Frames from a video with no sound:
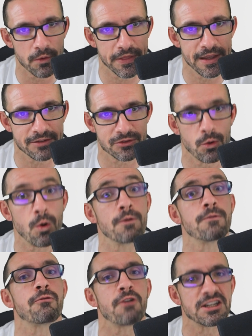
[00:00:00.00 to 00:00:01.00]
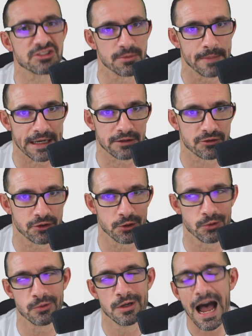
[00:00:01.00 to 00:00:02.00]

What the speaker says: with this on fresh domains too.